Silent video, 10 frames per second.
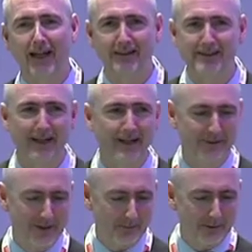I had this
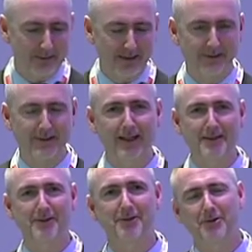taken out of my
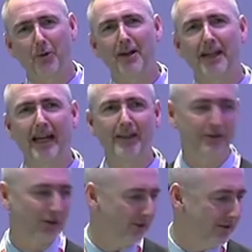presentation. So what I can
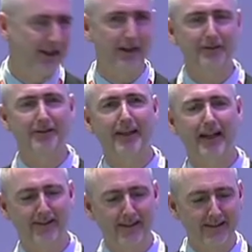show you here is
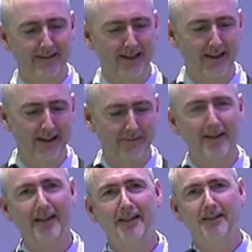that it's the
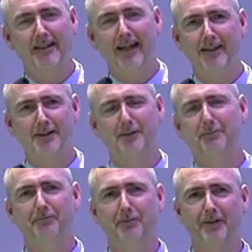class
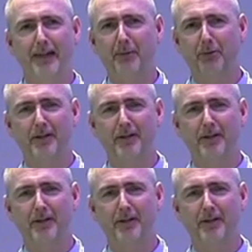for that